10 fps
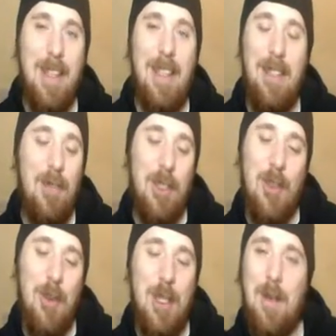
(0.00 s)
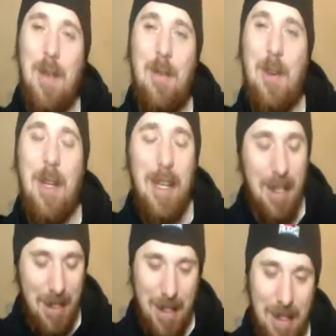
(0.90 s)
You've just got to be funny.
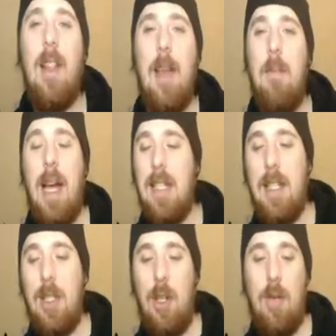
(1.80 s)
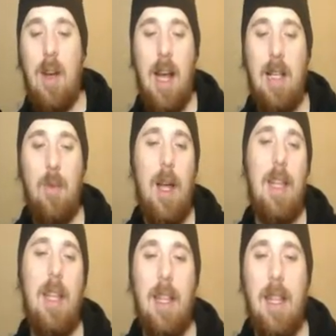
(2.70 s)
Like, my sense of humour is one
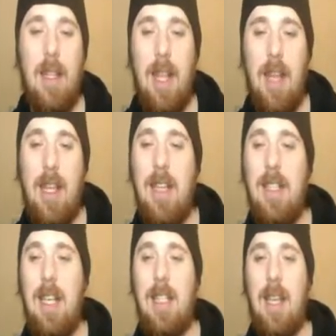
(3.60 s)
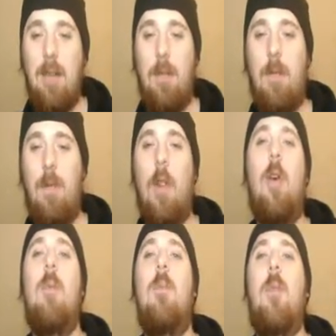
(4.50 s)
of the things that's like full
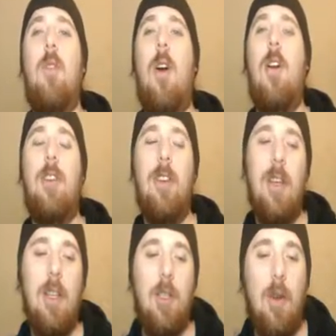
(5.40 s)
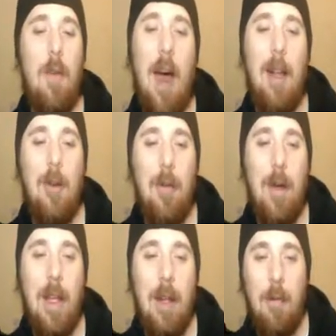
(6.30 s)
on broad. So if I don't
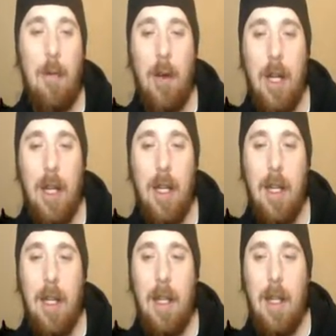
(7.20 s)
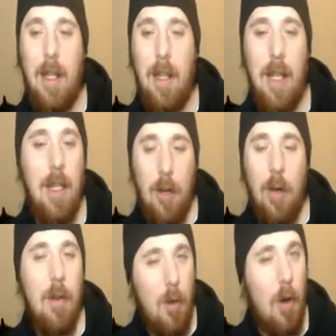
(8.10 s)
find it funny, then you know
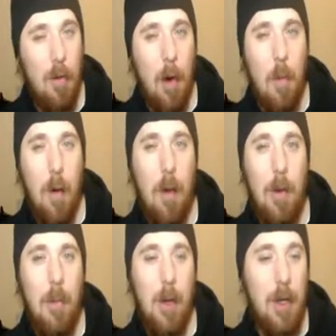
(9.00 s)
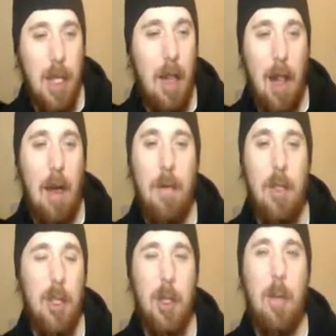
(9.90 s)
you've got a real problem, because I laugh at
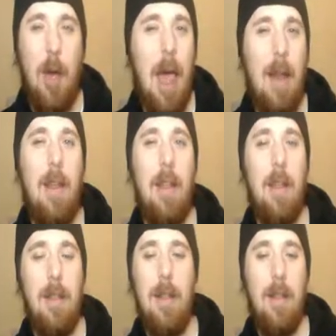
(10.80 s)
just about anything.